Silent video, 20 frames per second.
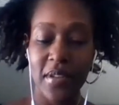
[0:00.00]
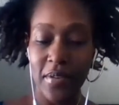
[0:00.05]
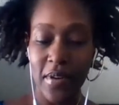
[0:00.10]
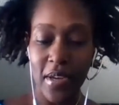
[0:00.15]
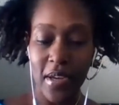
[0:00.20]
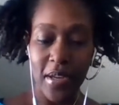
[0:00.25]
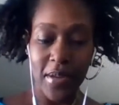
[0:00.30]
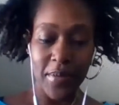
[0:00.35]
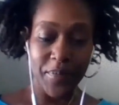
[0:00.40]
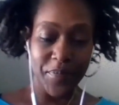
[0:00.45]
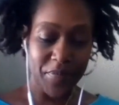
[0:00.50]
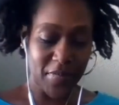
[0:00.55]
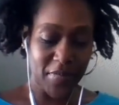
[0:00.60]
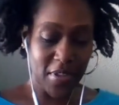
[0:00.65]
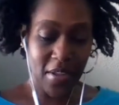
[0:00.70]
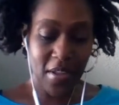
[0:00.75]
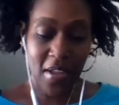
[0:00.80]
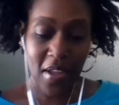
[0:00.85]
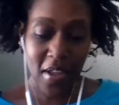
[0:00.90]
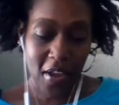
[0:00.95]
right.
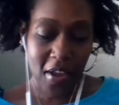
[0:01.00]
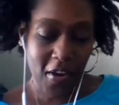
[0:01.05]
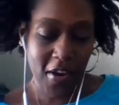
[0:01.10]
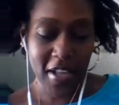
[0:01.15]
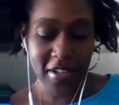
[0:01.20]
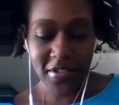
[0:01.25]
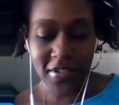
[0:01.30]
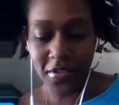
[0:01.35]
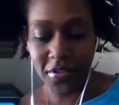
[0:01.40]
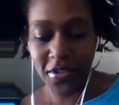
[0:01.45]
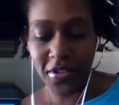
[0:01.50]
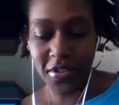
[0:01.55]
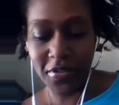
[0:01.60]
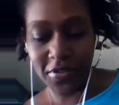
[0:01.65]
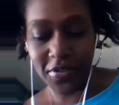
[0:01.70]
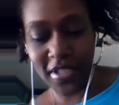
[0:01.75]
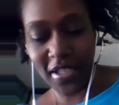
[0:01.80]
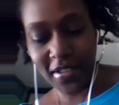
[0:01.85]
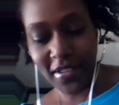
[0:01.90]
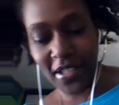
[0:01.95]
Okay. So, do
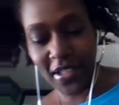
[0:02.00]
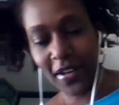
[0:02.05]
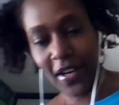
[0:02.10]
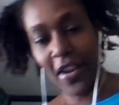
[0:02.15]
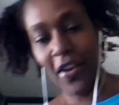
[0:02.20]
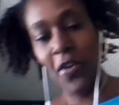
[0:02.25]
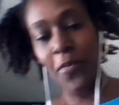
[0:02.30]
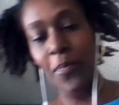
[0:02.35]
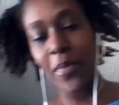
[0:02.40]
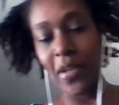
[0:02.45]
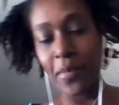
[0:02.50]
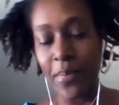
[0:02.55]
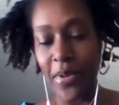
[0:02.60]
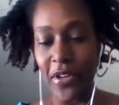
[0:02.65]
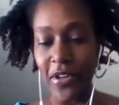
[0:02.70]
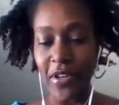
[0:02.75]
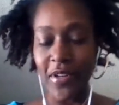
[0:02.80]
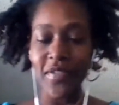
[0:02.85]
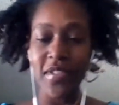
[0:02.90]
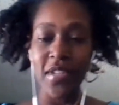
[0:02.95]
you think there will ever be a
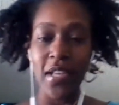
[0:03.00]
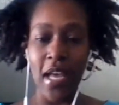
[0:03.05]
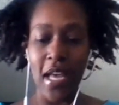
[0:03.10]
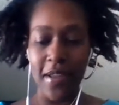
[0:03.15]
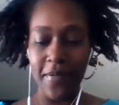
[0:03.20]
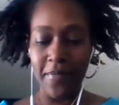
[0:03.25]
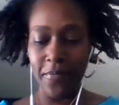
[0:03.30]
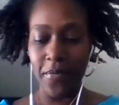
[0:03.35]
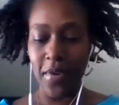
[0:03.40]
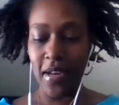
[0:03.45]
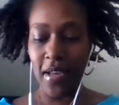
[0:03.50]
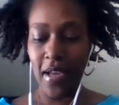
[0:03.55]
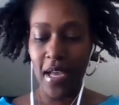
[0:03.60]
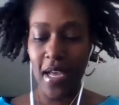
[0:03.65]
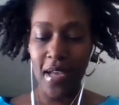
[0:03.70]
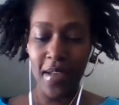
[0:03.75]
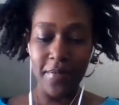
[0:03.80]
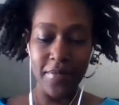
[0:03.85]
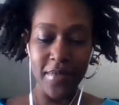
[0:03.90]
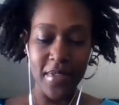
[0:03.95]
period of time when
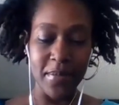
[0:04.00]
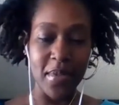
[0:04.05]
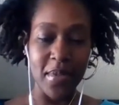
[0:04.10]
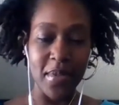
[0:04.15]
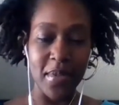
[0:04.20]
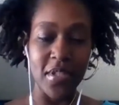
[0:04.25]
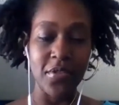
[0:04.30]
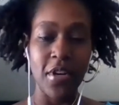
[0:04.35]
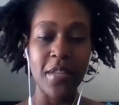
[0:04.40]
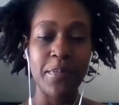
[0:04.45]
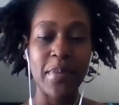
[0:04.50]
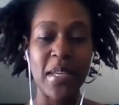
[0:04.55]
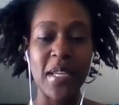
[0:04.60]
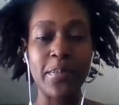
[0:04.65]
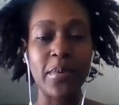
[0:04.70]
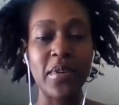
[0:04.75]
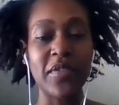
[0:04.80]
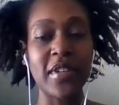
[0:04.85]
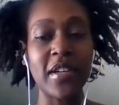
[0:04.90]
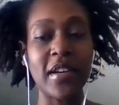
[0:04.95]
the majority of
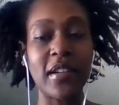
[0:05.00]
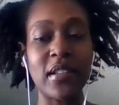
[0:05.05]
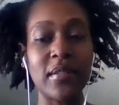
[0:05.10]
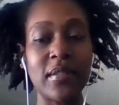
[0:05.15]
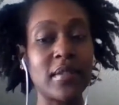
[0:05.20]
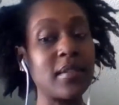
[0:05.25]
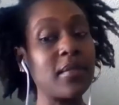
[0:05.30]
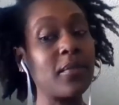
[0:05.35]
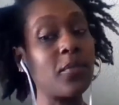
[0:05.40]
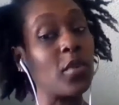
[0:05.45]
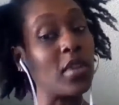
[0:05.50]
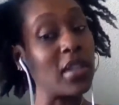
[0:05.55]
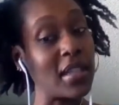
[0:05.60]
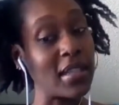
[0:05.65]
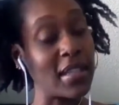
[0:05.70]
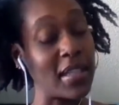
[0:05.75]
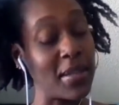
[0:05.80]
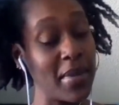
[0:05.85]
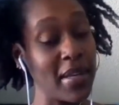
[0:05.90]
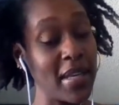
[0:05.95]
people of color will
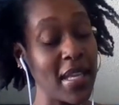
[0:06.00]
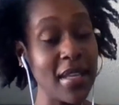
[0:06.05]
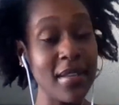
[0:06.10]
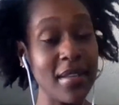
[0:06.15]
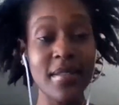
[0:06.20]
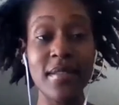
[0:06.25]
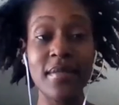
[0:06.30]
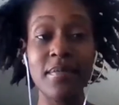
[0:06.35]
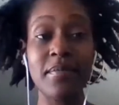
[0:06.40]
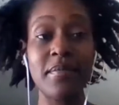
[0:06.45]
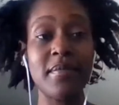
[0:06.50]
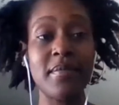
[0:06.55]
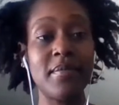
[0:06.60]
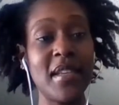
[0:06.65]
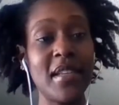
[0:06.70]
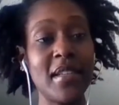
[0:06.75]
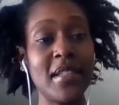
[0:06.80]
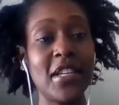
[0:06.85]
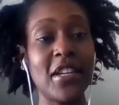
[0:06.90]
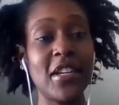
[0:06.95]
eliminate
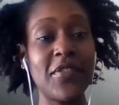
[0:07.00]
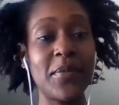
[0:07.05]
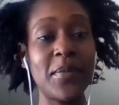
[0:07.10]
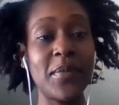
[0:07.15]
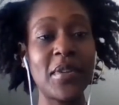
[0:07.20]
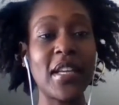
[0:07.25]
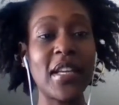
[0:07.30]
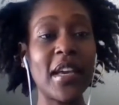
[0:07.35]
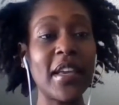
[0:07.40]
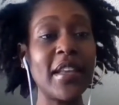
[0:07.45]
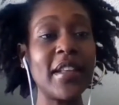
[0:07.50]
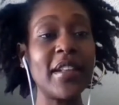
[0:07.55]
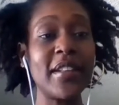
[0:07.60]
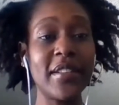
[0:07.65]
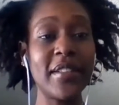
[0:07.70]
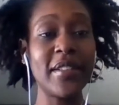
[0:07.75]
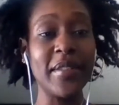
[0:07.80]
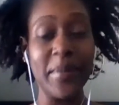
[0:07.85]
meat and dairy from their diet?